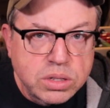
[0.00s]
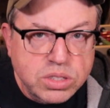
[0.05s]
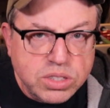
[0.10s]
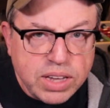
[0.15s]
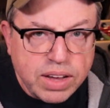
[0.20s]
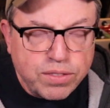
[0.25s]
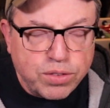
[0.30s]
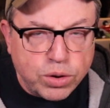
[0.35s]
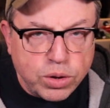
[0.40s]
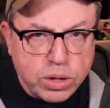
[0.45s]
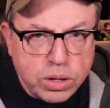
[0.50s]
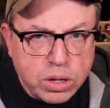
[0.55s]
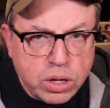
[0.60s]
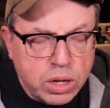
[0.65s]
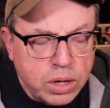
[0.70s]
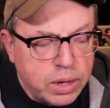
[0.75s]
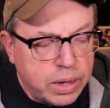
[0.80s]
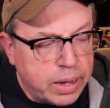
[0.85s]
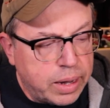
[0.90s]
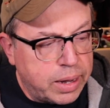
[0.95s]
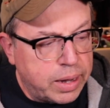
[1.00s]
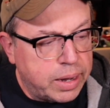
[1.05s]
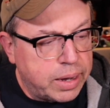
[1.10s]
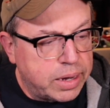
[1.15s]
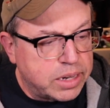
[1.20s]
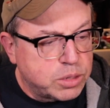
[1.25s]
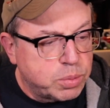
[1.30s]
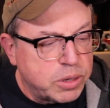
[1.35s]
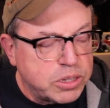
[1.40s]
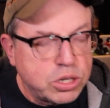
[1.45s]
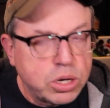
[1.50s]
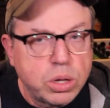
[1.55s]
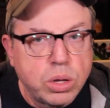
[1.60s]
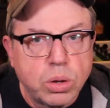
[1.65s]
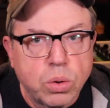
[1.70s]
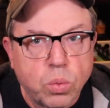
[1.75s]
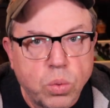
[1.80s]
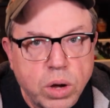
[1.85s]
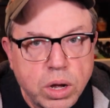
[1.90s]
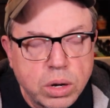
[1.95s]
Several. Especially
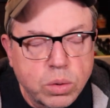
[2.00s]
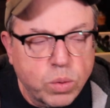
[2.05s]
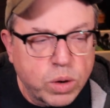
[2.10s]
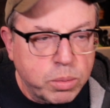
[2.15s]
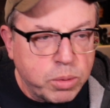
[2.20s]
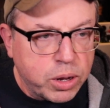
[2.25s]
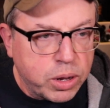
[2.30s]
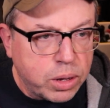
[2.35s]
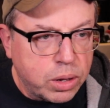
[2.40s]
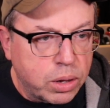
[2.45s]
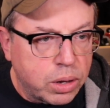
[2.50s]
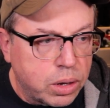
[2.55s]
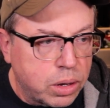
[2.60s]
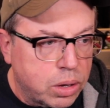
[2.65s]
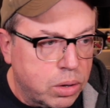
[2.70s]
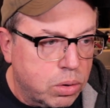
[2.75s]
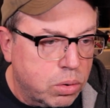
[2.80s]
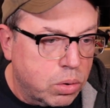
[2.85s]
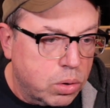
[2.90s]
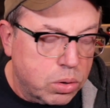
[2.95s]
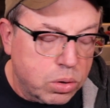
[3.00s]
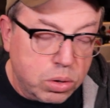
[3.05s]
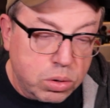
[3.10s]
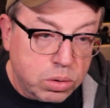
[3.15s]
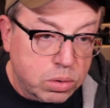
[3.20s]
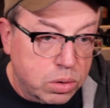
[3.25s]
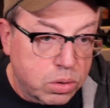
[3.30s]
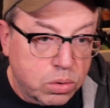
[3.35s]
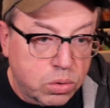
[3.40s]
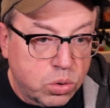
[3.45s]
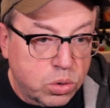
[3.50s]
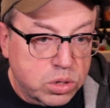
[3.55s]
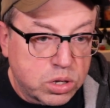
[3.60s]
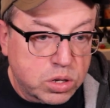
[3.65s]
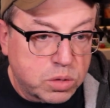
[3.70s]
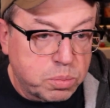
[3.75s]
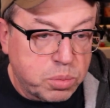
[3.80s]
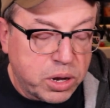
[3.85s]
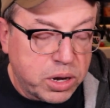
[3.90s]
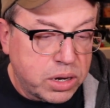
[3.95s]
one of my
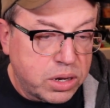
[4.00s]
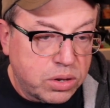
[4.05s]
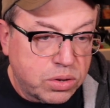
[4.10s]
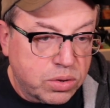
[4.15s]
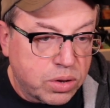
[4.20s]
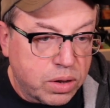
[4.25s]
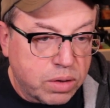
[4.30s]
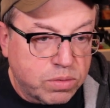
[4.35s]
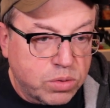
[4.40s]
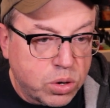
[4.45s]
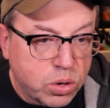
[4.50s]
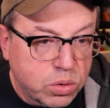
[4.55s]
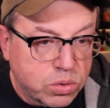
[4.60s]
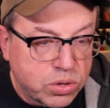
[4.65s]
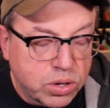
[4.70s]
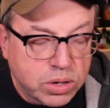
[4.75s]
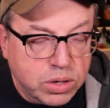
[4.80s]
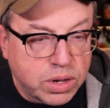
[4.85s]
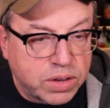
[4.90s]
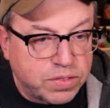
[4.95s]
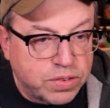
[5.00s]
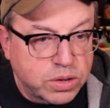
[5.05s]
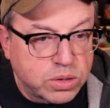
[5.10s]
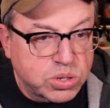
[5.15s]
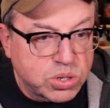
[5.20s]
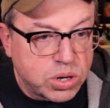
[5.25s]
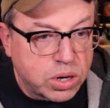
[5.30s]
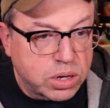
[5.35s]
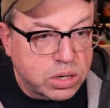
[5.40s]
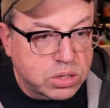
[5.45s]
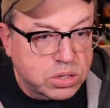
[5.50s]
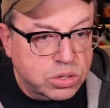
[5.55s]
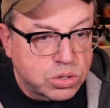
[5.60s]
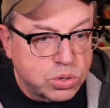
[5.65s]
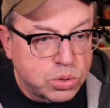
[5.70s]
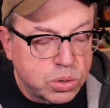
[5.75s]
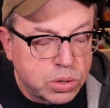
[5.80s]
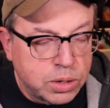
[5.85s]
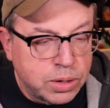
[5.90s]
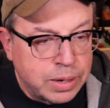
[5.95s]
oldest buddies I've known since I first started
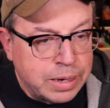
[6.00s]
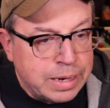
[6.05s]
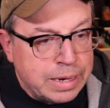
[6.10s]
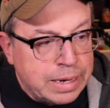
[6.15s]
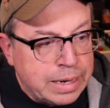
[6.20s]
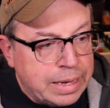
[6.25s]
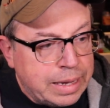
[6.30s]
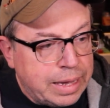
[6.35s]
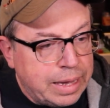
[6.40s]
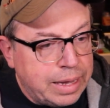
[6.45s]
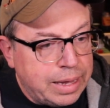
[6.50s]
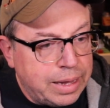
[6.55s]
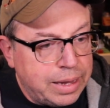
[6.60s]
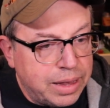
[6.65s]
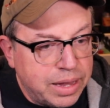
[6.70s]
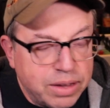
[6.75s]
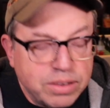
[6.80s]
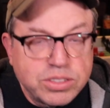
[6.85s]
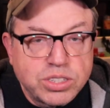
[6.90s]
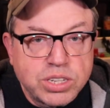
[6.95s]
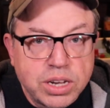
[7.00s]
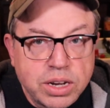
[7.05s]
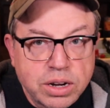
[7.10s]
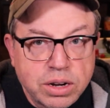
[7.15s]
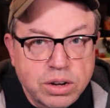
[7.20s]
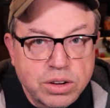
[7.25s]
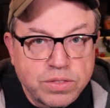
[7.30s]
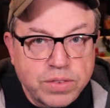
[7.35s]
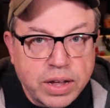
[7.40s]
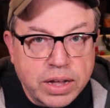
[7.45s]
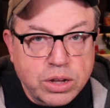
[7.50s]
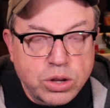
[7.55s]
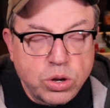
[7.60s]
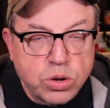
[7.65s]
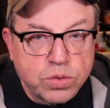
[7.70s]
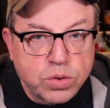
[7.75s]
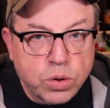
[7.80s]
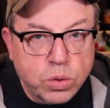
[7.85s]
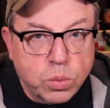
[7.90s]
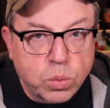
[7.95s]
school. He lives here in
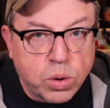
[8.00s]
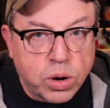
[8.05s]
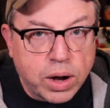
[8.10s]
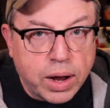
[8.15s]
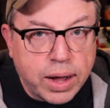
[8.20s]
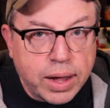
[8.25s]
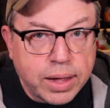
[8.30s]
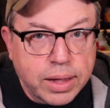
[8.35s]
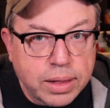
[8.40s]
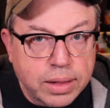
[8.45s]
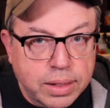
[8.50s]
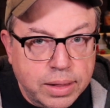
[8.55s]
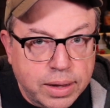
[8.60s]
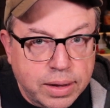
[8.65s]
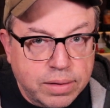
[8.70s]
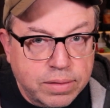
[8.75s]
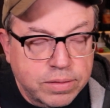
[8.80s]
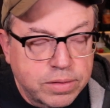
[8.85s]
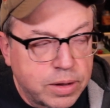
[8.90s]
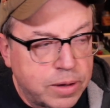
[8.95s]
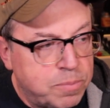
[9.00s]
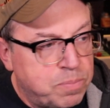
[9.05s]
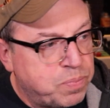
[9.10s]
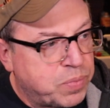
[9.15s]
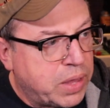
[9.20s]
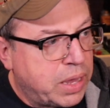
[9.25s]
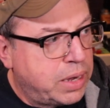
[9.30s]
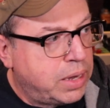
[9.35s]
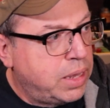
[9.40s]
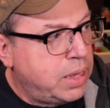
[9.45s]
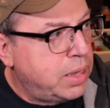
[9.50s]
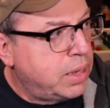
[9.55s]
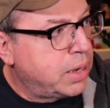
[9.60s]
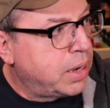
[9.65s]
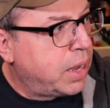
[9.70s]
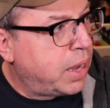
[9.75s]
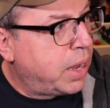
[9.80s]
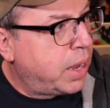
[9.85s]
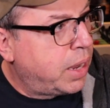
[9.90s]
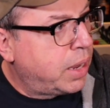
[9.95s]
Vancouver where I live. And he and
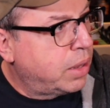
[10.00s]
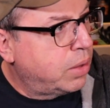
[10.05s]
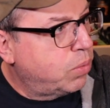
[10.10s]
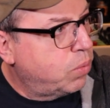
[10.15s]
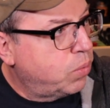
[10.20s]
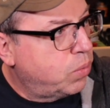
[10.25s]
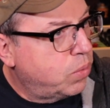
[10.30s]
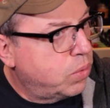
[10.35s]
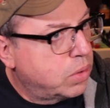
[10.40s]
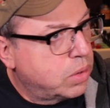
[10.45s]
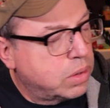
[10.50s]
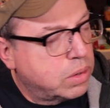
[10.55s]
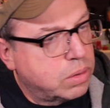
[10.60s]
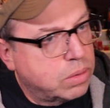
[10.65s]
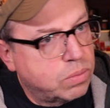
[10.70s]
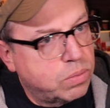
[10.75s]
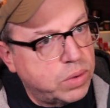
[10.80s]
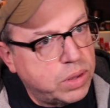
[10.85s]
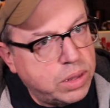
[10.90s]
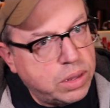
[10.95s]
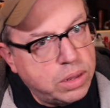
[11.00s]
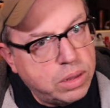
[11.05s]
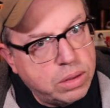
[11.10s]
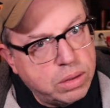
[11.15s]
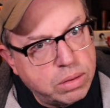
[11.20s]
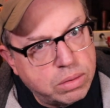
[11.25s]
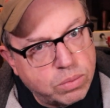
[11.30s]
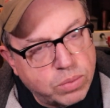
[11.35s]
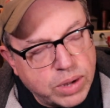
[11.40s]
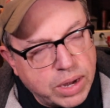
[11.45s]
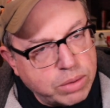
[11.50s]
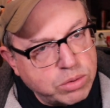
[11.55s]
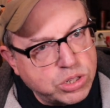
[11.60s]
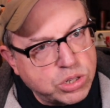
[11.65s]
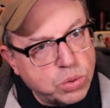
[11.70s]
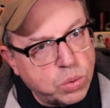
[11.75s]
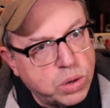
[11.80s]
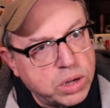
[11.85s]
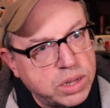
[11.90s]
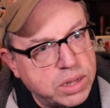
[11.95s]
I, when I was
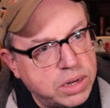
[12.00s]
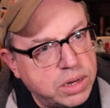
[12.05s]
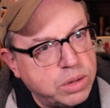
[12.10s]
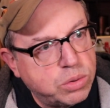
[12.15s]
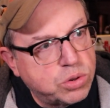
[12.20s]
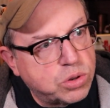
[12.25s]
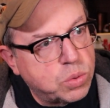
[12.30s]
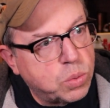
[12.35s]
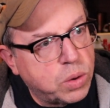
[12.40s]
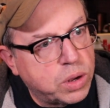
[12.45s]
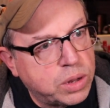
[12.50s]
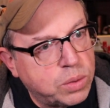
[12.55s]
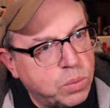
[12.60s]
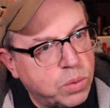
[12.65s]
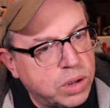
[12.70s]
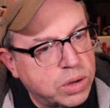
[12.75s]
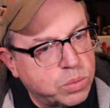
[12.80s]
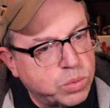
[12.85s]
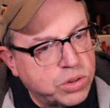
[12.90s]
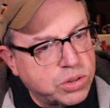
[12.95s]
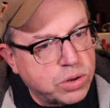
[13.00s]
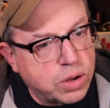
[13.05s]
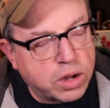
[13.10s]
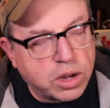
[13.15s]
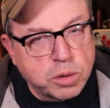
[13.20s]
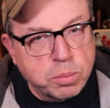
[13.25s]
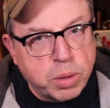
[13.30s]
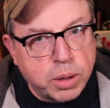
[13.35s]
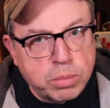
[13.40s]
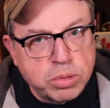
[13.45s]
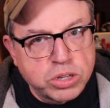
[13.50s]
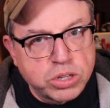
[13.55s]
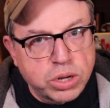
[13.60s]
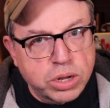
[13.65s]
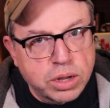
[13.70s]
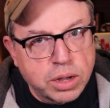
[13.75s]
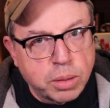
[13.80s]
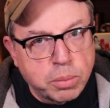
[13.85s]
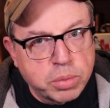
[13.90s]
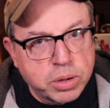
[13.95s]
20 and he was 21, we started a
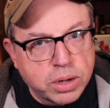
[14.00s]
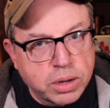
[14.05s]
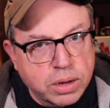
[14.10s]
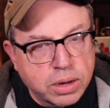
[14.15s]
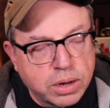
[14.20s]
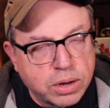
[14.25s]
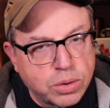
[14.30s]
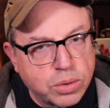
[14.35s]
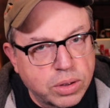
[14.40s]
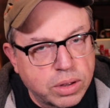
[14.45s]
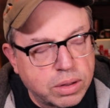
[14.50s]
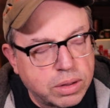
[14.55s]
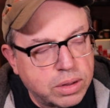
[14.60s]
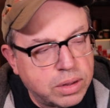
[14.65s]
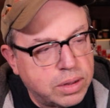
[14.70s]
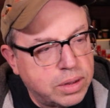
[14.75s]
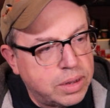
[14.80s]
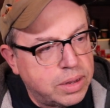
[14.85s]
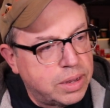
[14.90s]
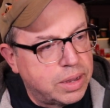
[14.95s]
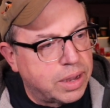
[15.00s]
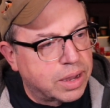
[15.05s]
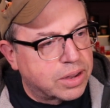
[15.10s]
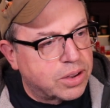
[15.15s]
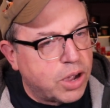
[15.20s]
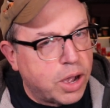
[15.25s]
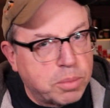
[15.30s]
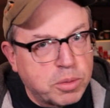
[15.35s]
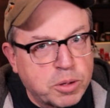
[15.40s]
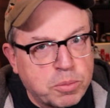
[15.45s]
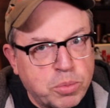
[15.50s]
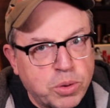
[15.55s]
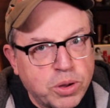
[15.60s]
publishing company to do a comic